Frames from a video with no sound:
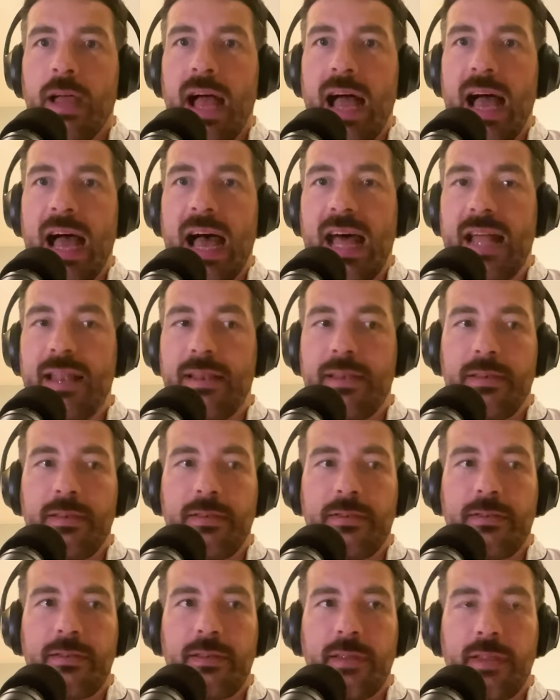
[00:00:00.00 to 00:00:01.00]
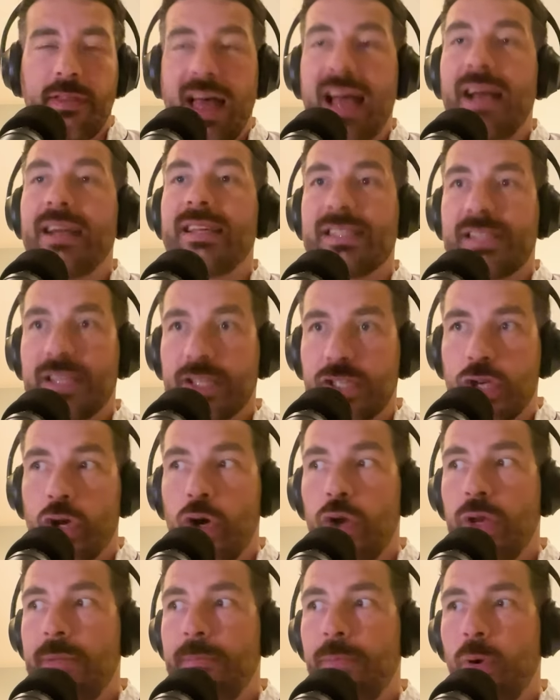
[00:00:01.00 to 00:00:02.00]
And that is the
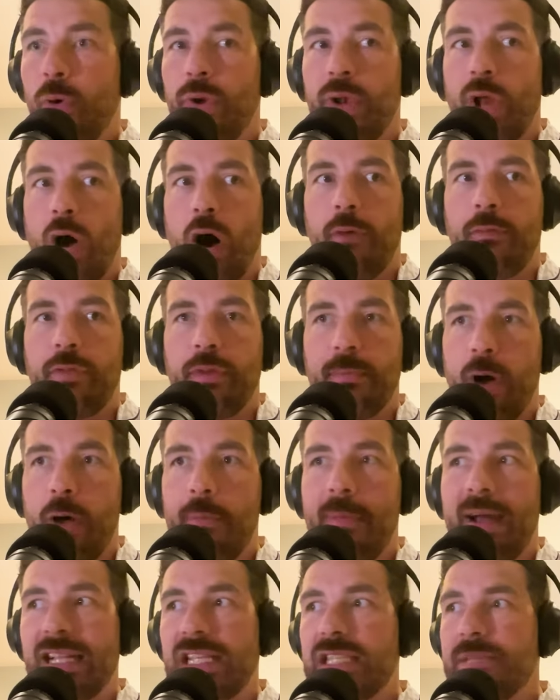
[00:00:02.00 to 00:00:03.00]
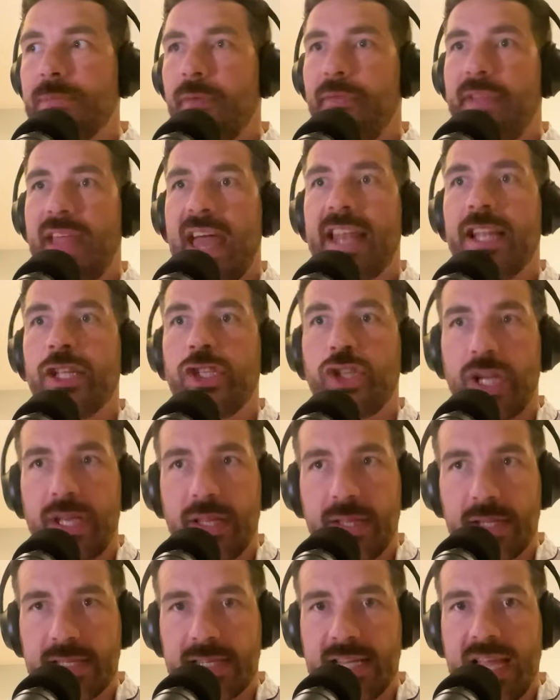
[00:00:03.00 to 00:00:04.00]
turning point of the momentum, of the energy
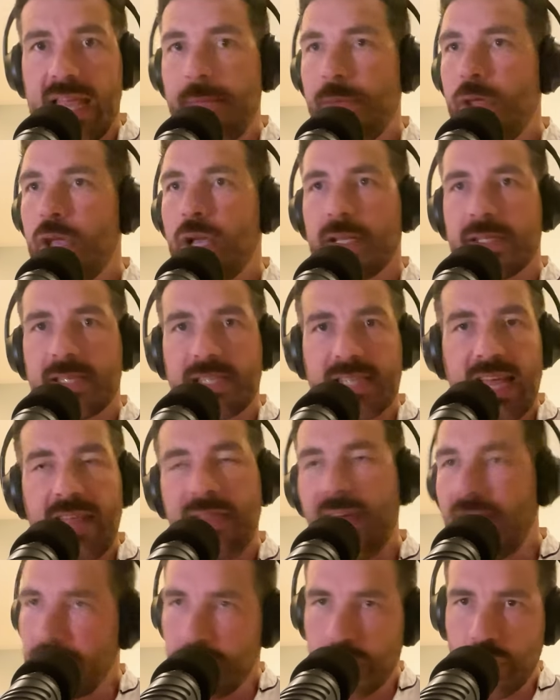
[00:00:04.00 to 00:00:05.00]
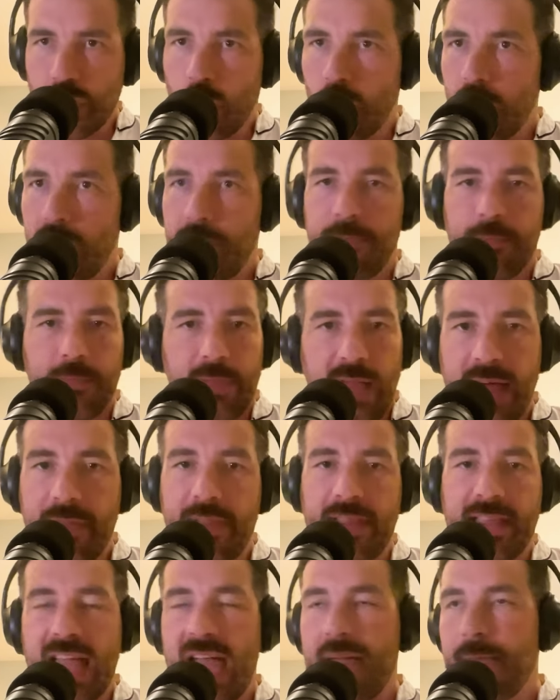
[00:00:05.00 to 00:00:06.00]
in the team. You can see that. You saw it at
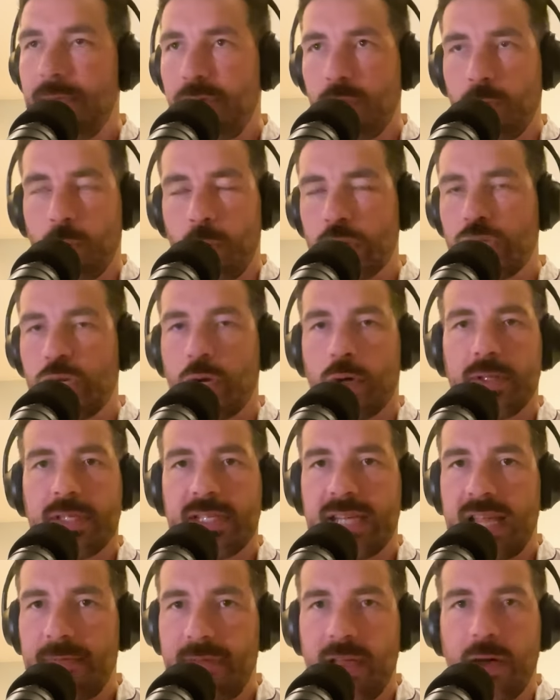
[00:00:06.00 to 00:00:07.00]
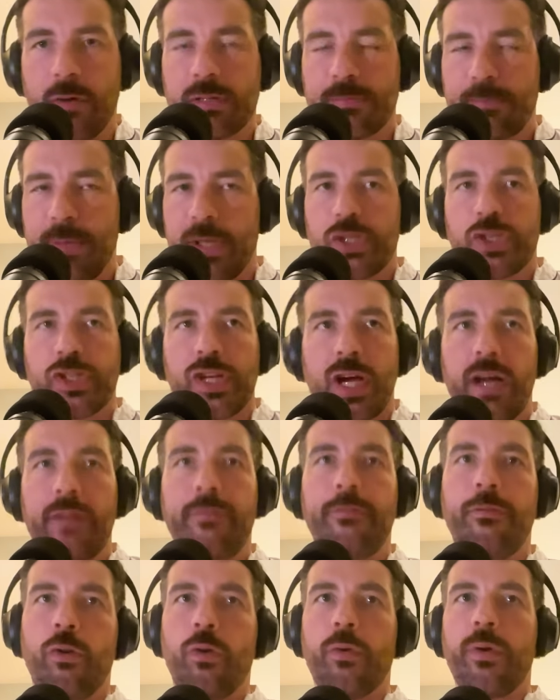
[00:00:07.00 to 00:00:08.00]
the game. If you watched it on TV, I was pitch side
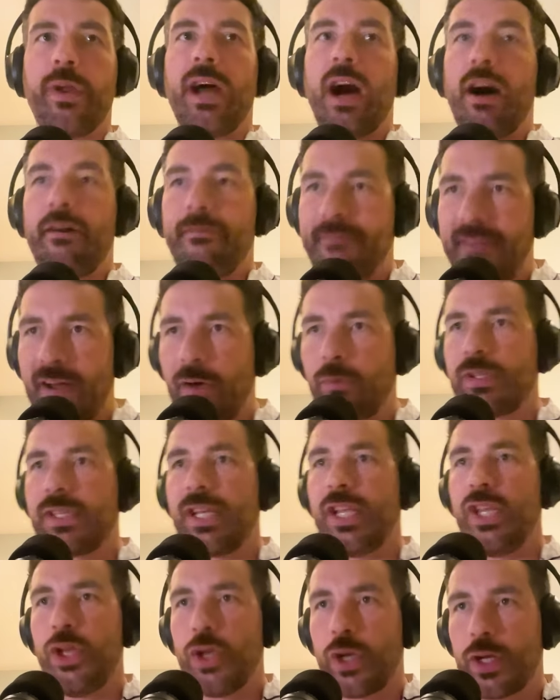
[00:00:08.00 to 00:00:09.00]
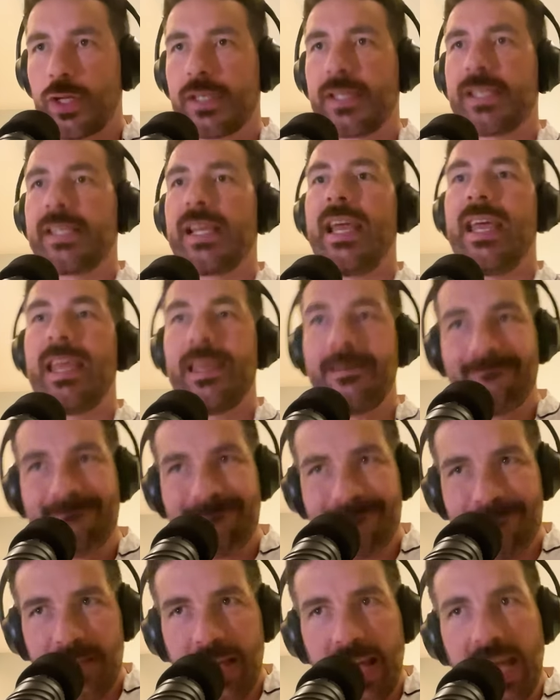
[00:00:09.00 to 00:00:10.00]
for it. I felt it. You could see,
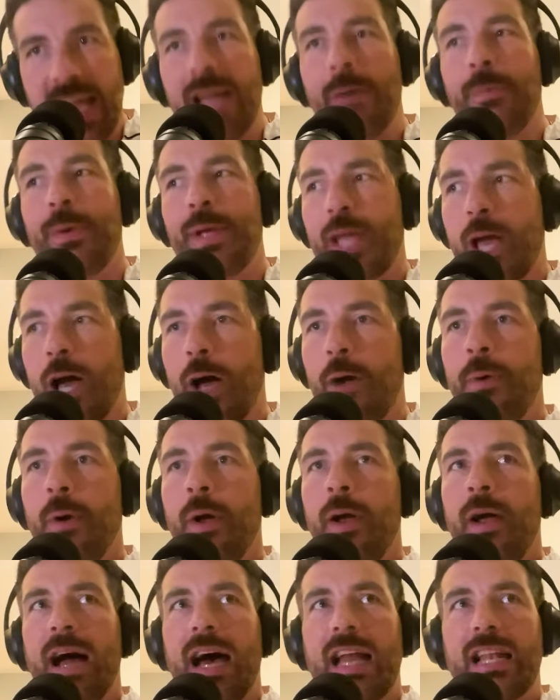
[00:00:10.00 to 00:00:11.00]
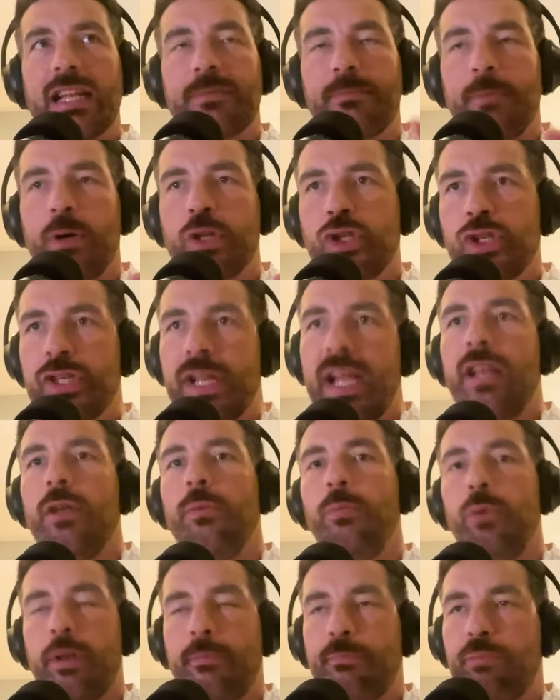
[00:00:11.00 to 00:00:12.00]
here we go. And as much as
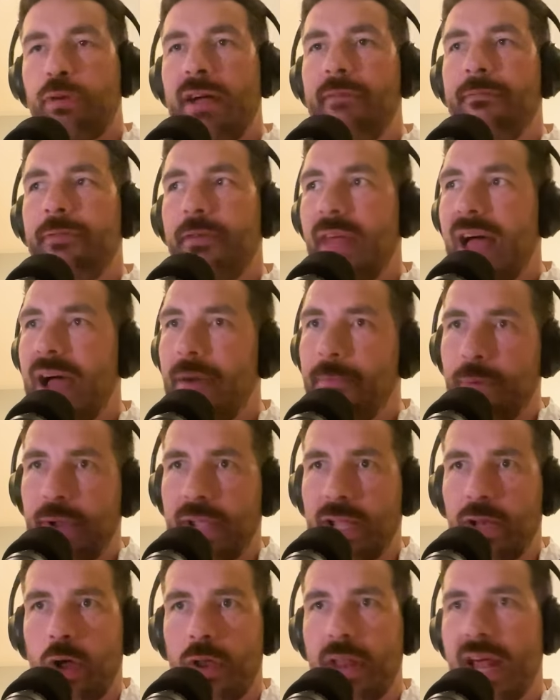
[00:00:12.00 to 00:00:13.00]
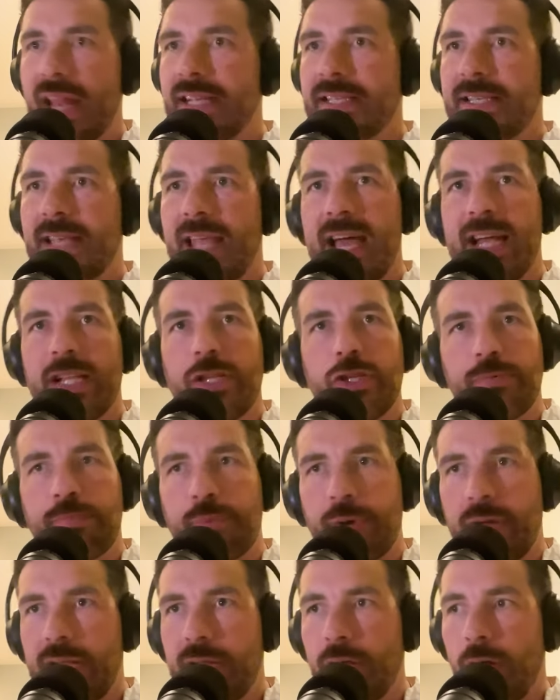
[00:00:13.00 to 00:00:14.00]
England would have prepped for that, bringing on Ellis Genge,
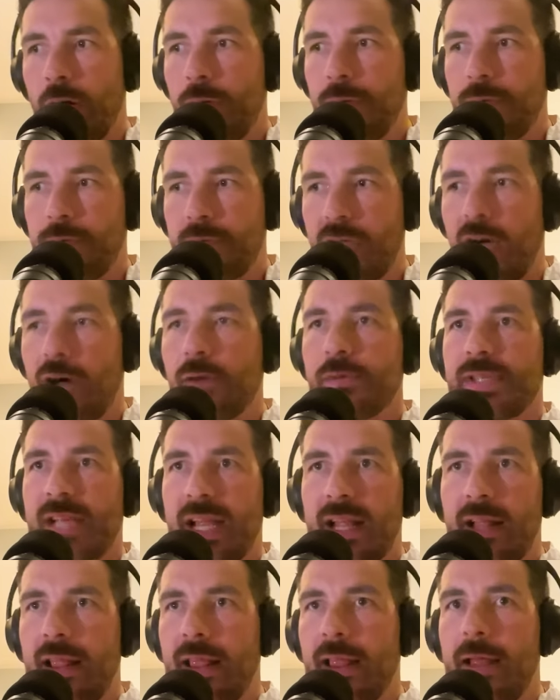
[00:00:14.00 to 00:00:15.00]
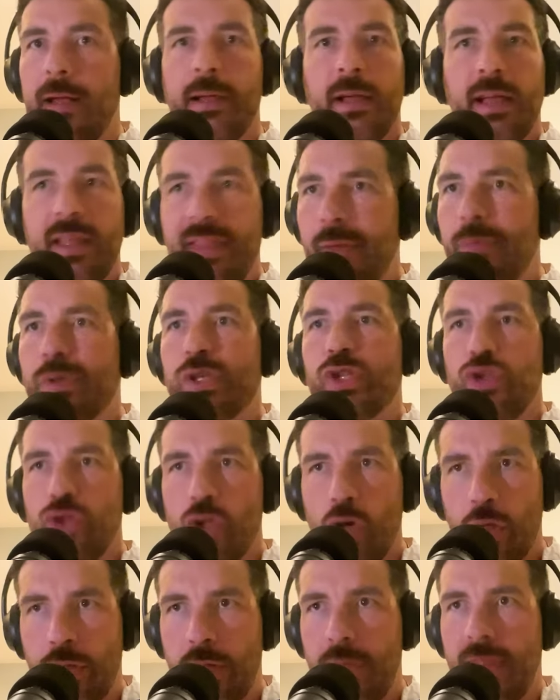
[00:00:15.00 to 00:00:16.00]
bringing on Carl Sinclair, there was
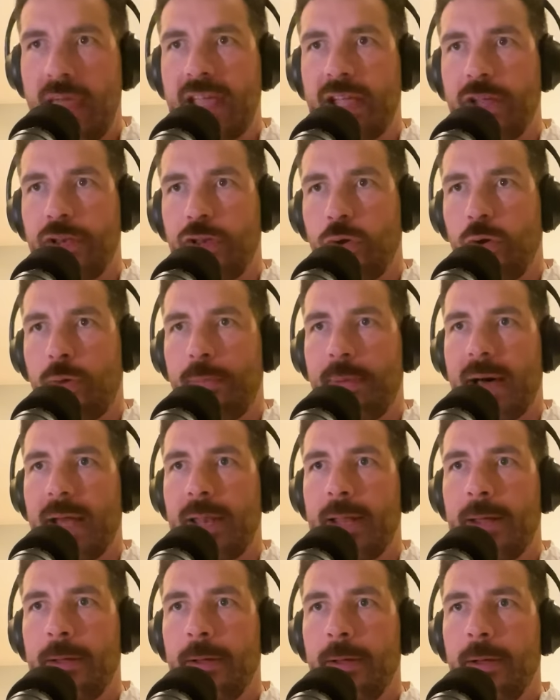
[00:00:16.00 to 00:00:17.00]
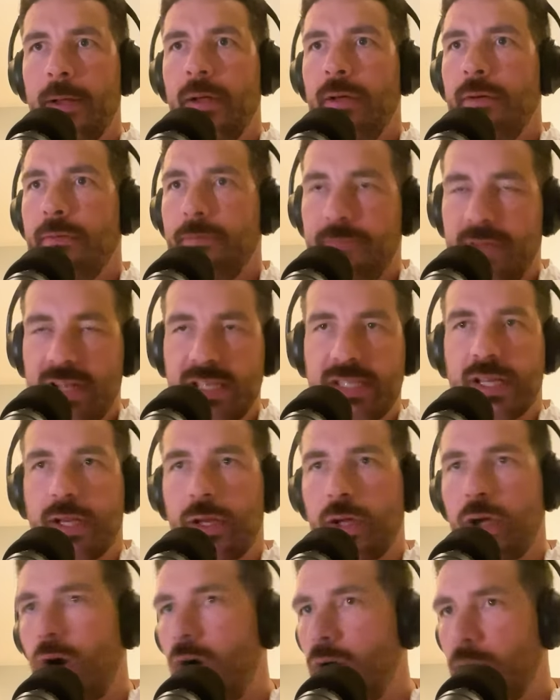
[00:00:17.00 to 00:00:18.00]
nothing they could do about it.
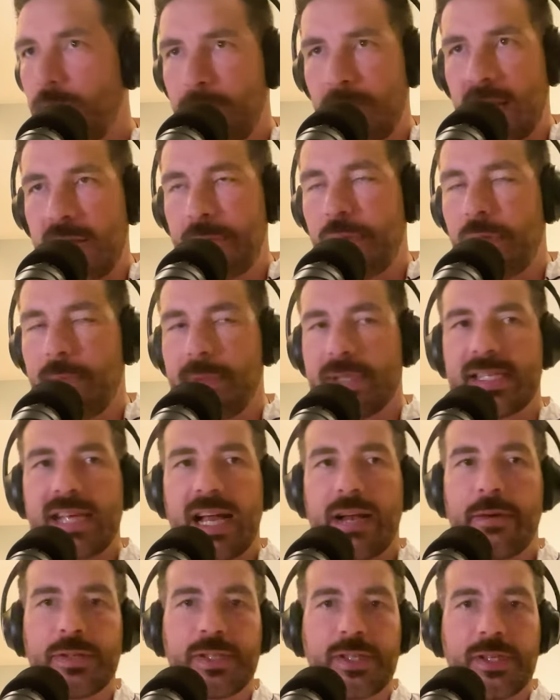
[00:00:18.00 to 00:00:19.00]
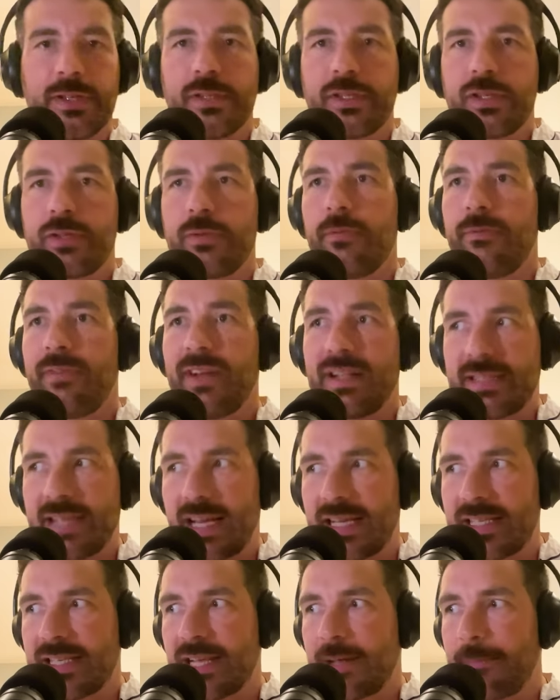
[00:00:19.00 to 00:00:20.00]
Vincent Cock, played with him at Saracens,
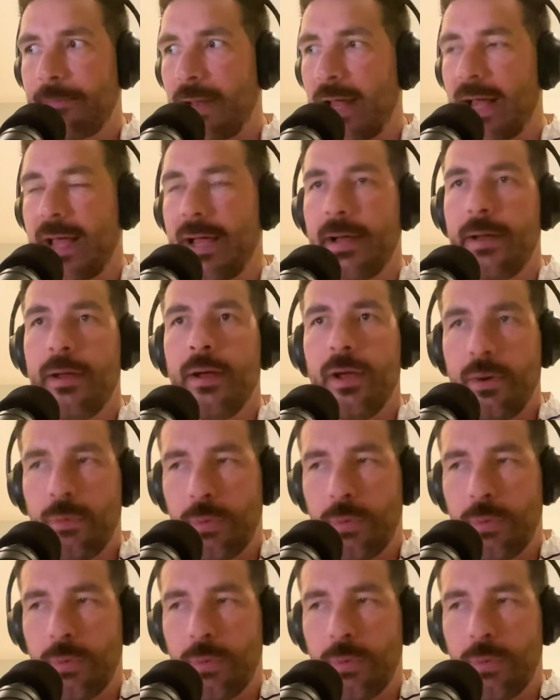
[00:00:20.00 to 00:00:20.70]
fantastic player.